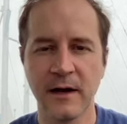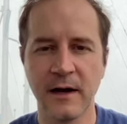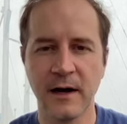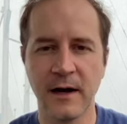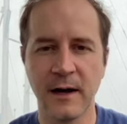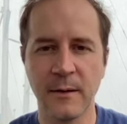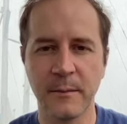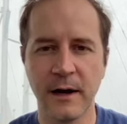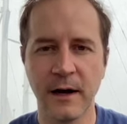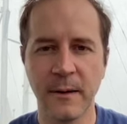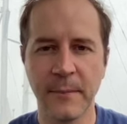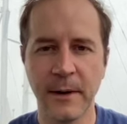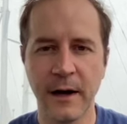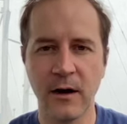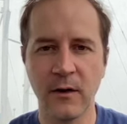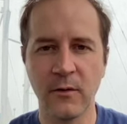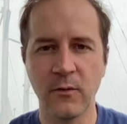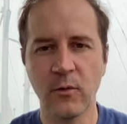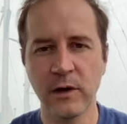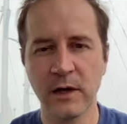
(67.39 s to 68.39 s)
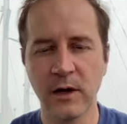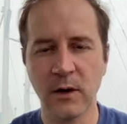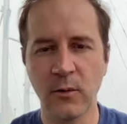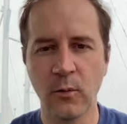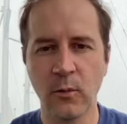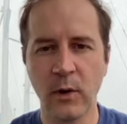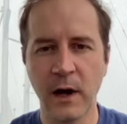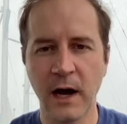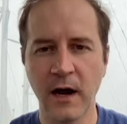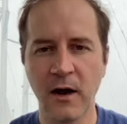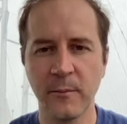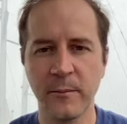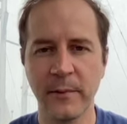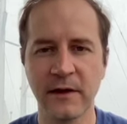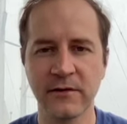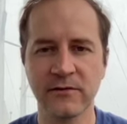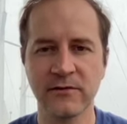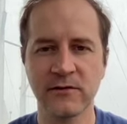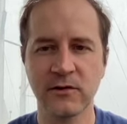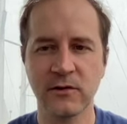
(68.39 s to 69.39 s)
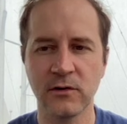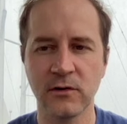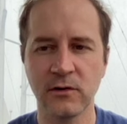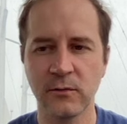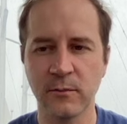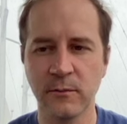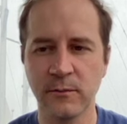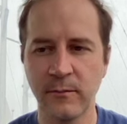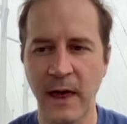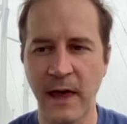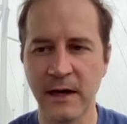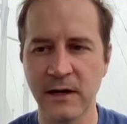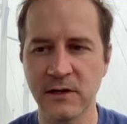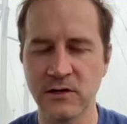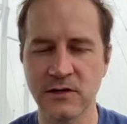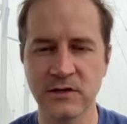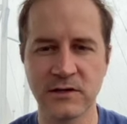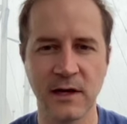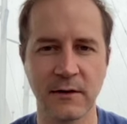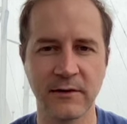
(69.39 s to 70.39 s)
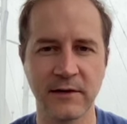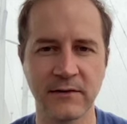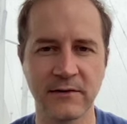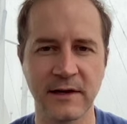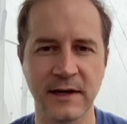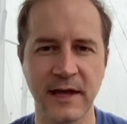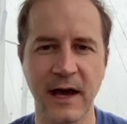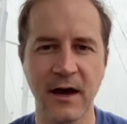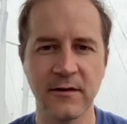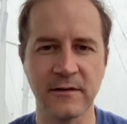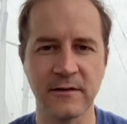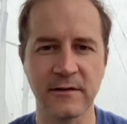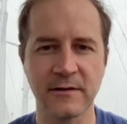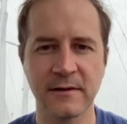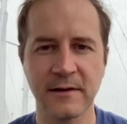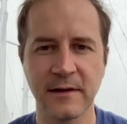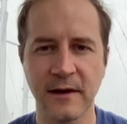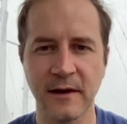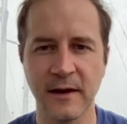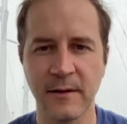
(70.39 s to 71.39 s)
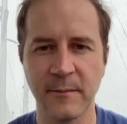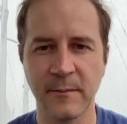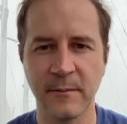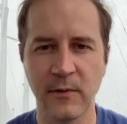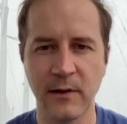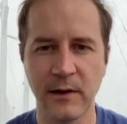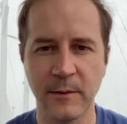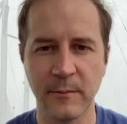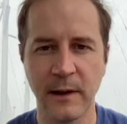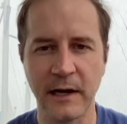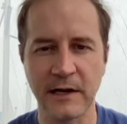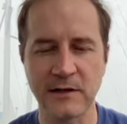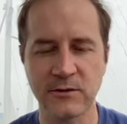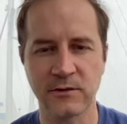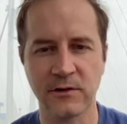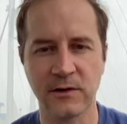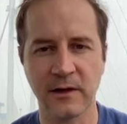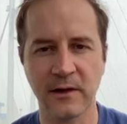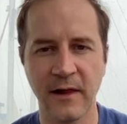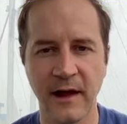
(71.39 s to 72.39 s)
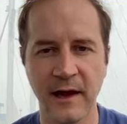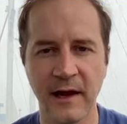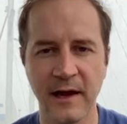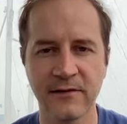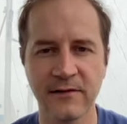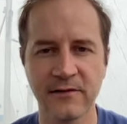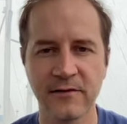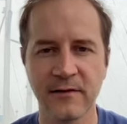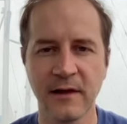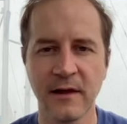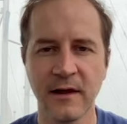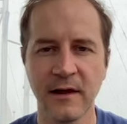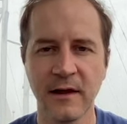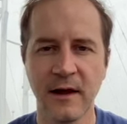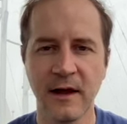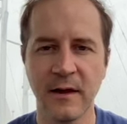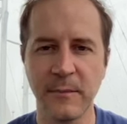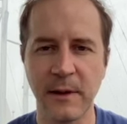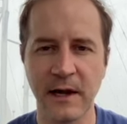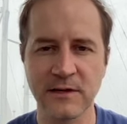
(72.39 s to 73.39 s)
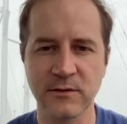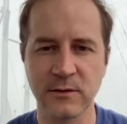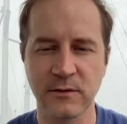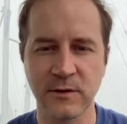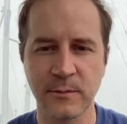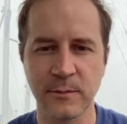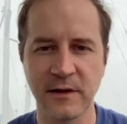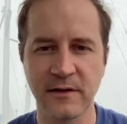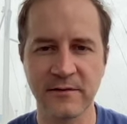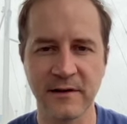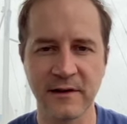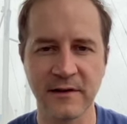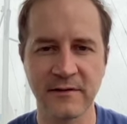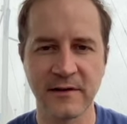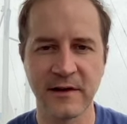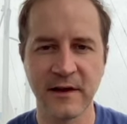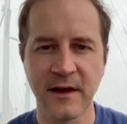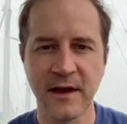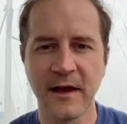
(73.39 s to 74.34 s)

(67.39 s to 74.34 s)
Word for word: um, about you know how best to manage yourself as an accountant, um, manage with your clients, and manage with your business.